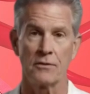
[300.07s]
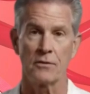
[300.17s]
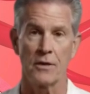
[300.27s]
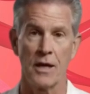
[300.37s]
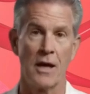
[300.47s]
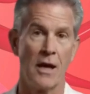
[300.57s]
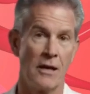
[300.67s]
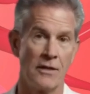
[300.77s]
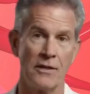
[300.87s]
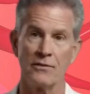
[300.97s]
or leg is
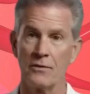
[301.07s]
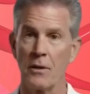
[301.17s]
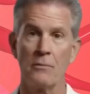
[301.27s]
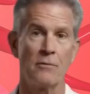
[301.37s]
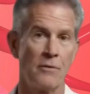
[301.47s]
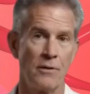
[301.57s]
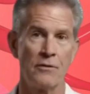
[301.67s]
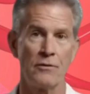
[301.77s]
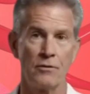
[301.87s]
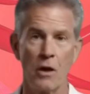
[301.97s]
colder than the other,
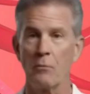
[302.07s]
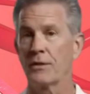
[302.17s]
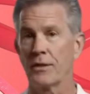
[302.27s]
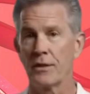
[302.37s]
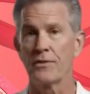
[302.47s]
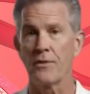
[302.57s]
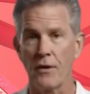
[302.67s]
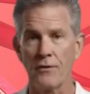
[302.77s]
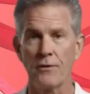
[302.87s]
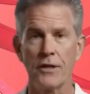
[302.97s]
it could
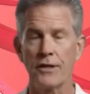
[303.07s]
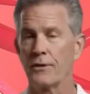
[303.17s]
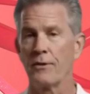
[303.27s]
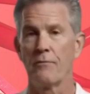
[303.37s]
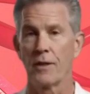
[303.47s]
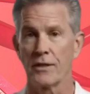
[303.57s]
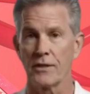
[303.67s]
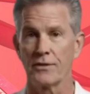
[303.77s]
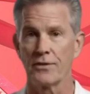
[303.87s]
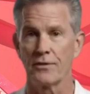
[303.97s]
indicate a blockage
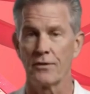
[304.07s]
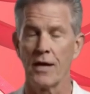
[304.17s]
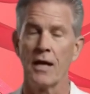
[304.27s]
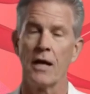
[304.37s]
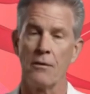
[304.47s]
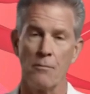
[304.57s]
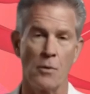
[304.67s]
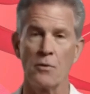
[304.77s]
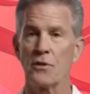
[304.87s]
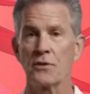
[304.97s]
limiting circulation.
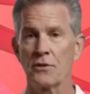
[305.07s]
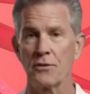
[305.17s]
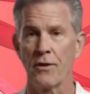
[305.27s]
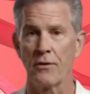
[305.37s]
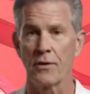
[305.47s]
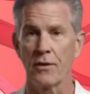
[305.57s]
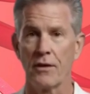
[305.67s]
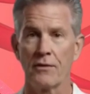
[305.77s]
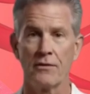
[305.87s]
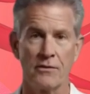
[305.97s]
The difference
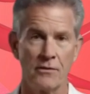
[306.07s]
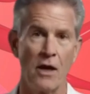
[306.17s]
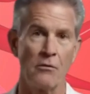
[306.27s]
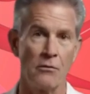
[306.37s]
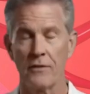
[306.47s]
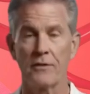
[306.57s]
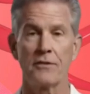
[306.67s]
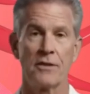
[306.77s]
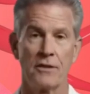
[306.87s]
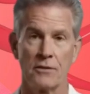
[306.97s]
in temperature may
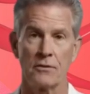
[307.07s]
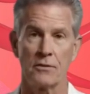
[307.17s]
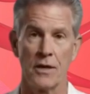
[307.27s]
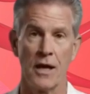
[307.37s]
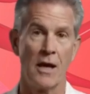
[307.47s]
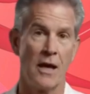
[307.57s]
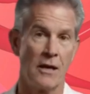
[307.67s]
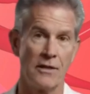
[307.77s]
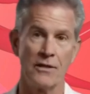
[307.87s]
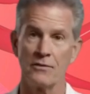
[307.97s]
not always be
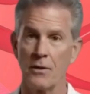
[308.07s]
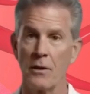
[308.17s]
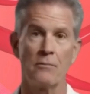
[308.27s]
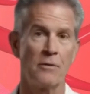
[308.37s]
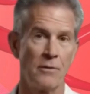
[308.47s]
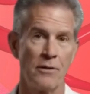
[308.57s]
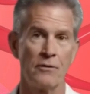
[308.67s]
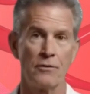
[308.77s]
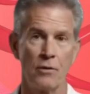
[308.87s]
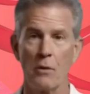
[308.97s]
dramatic, but if it
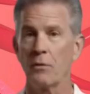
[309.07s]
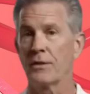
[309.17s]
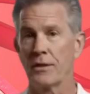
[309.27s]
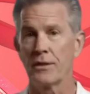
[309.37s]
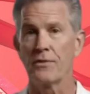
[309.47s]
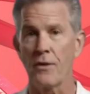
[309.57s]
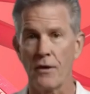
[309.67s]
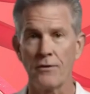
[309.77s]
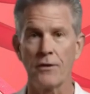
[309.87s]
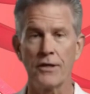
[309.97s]
persists, it is
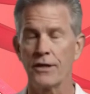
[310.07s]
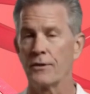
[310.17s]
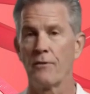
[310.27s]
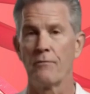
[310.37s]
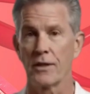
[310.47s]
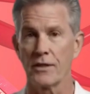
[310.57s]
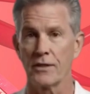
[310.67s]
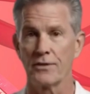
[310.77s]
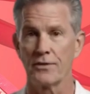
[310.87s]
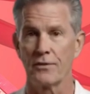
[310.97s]
worth paying
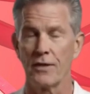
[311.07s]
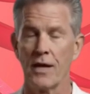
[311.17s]
attention to.